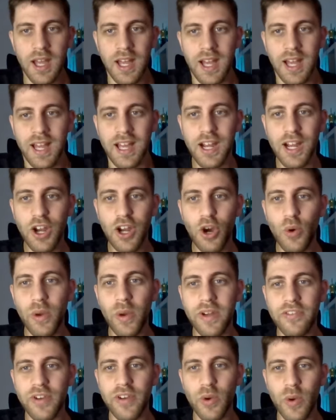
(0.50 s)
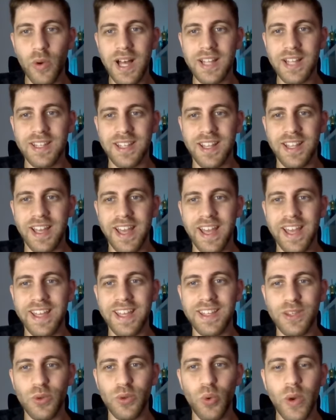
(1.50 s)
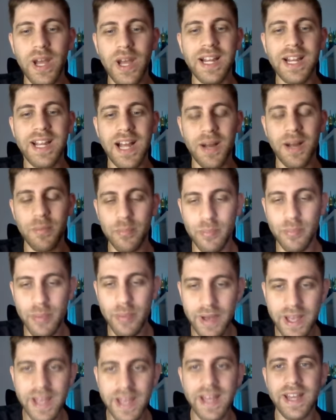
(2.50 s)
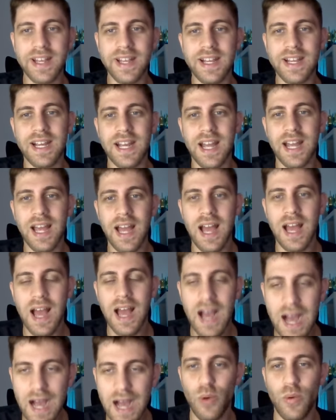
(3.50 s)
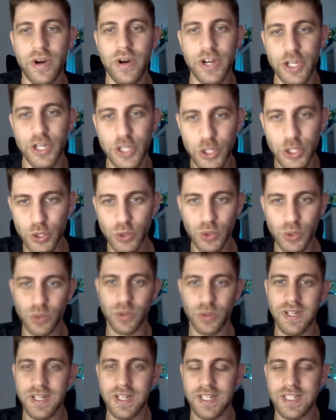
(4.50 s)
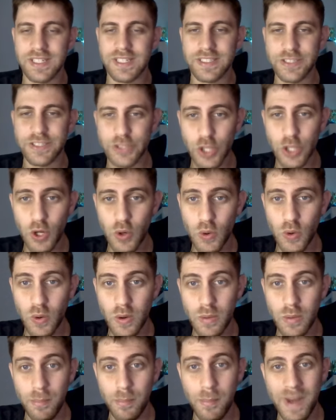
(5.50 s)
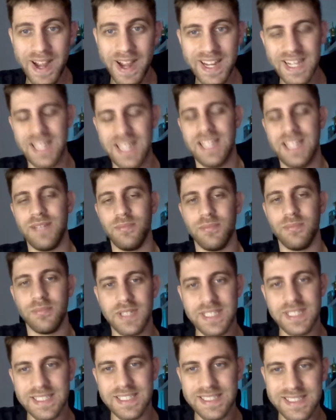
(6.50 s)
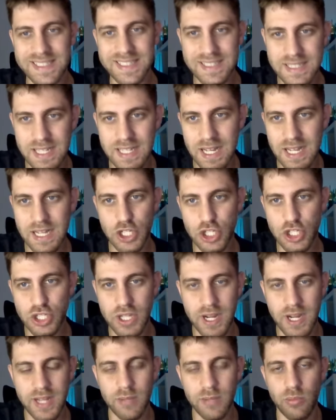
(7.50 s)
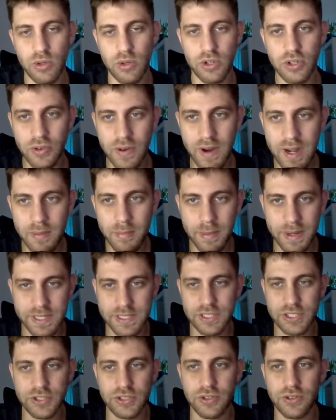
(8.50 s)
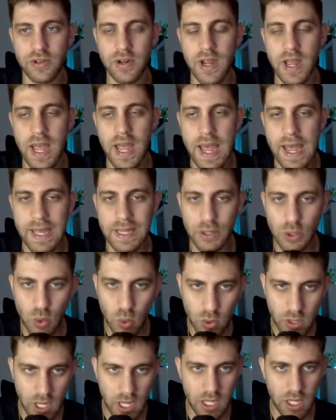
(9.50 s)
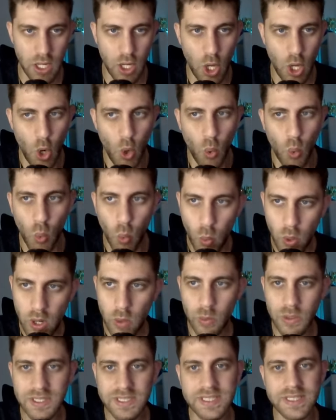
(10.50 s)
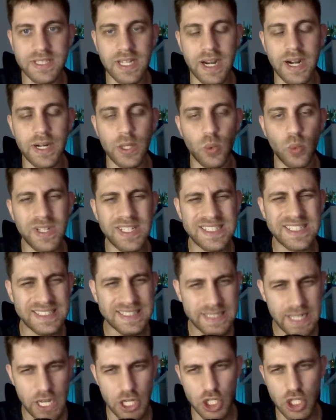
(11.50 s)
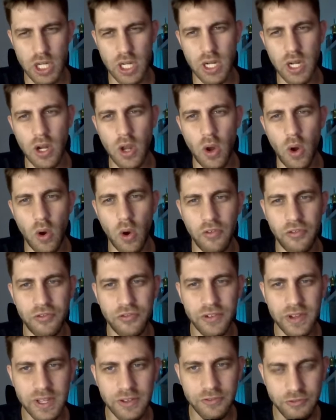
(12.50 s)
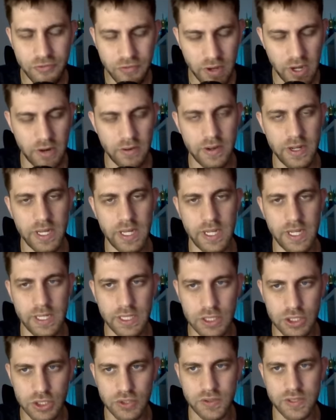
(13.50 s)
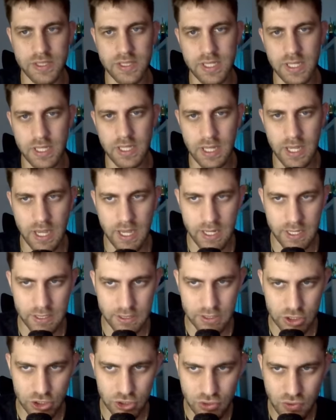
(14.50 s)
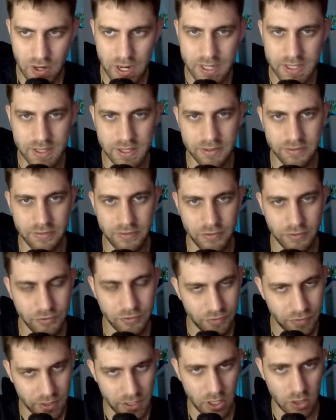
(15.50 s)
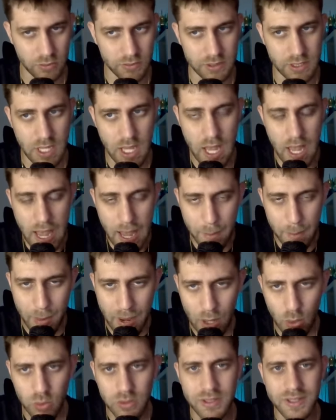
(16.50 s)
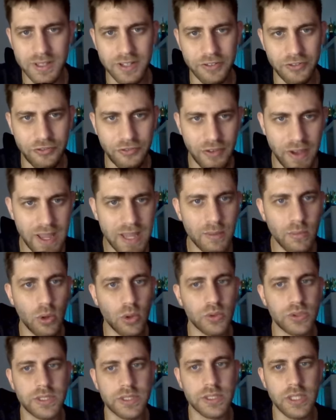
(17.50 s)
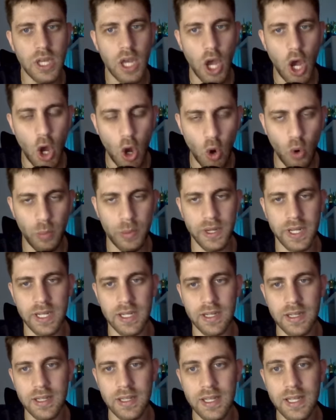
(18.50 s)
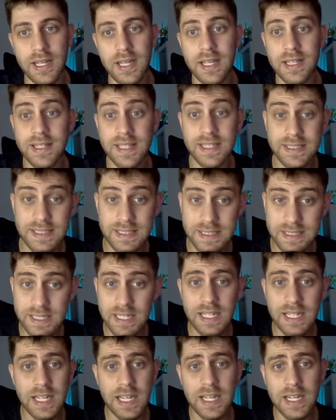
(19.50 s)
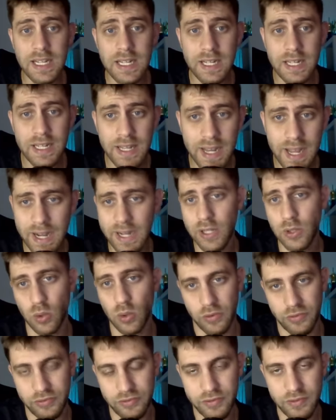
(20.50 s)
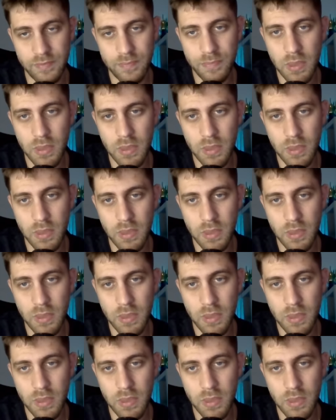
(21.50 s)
Hello everyone and welcome back. How are you? So, my name is Nitzan Steinberg Grandmaster and today we will start with a session of very interesting and instructive videos about the famous opening, the Sicilian Najdorf.